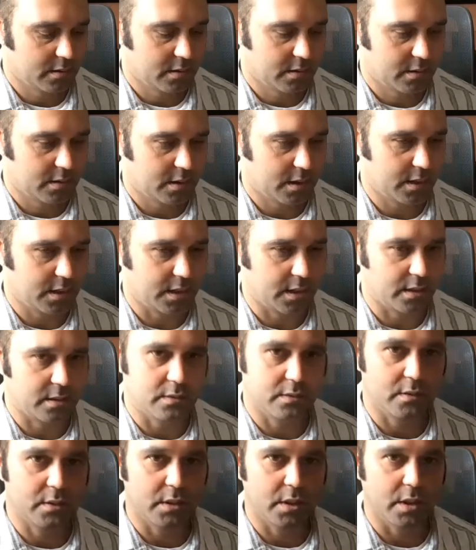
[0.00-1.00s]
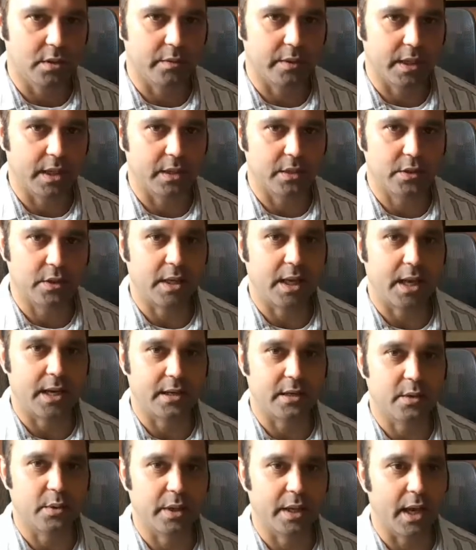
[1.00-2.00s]
And then, get good at it
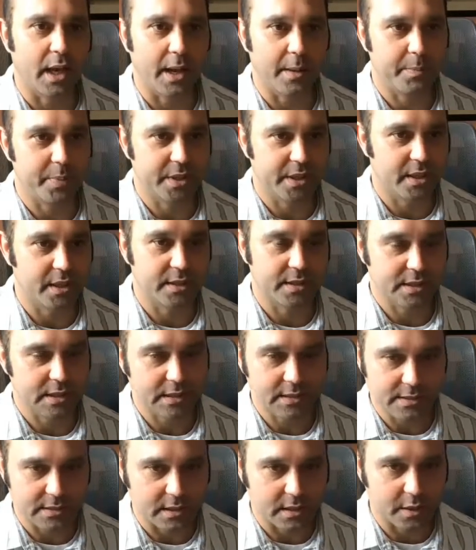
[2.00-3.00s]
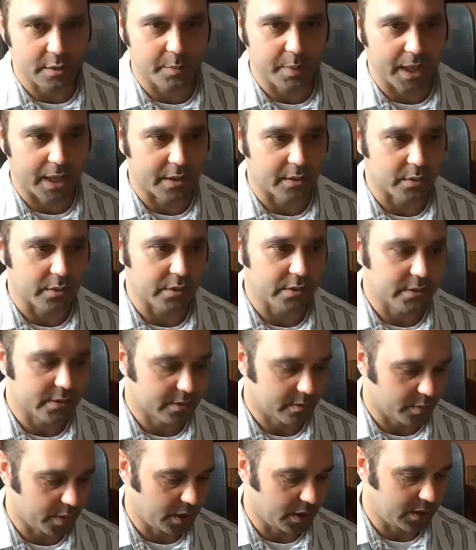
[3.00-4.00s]
going up, and then it's easy to go backwards.
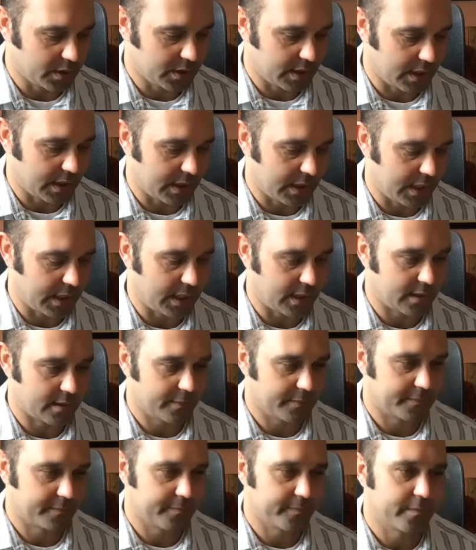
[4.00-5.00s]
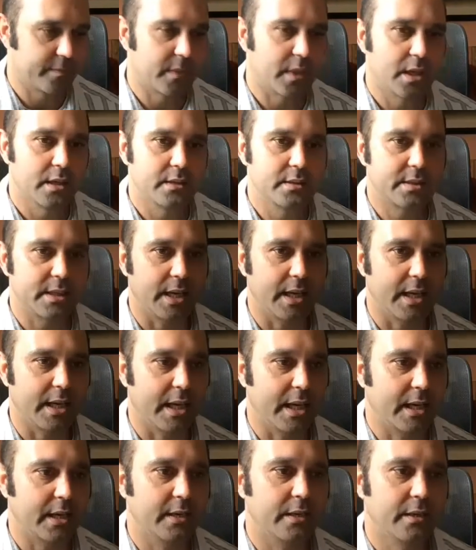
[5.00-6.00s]
But 10-8,
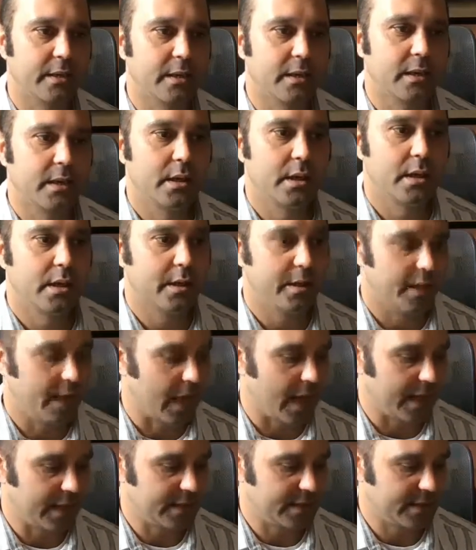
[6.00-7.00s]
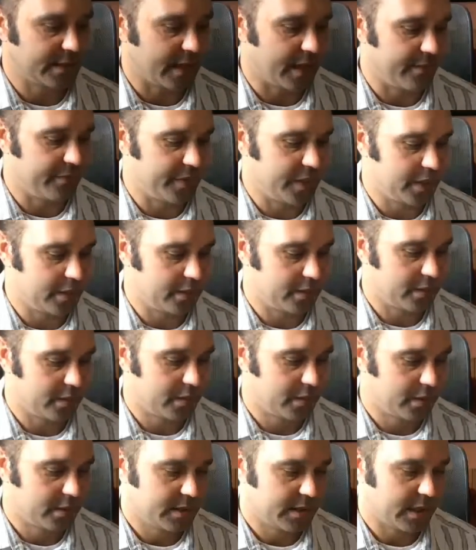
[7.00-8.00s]
10-8,
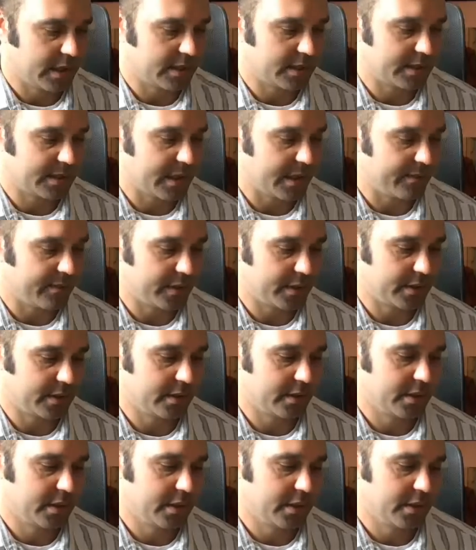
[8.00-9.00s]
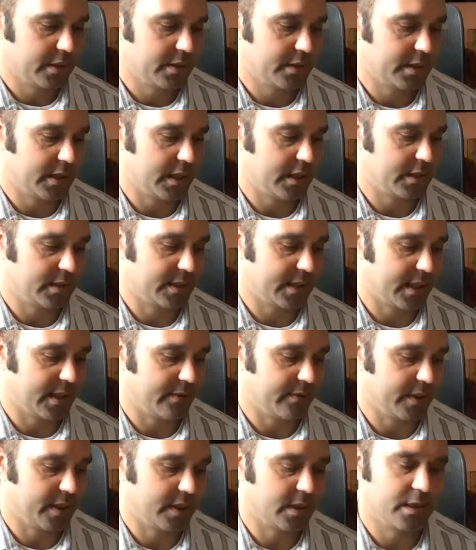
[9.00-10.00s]
9-7, 10-7,
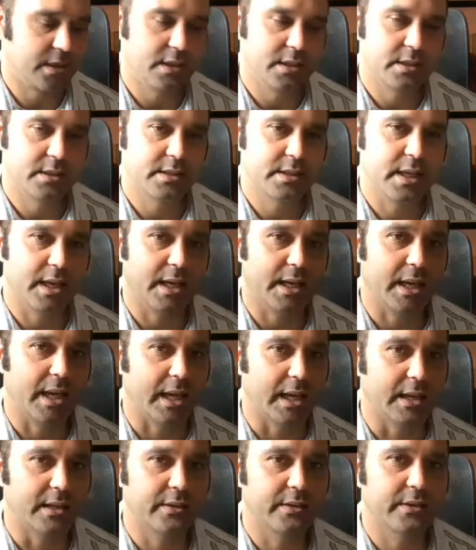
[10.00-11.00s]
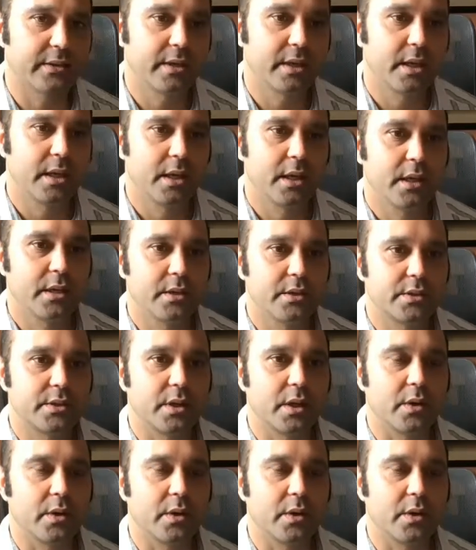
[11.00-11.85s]
10-7, 10-8. So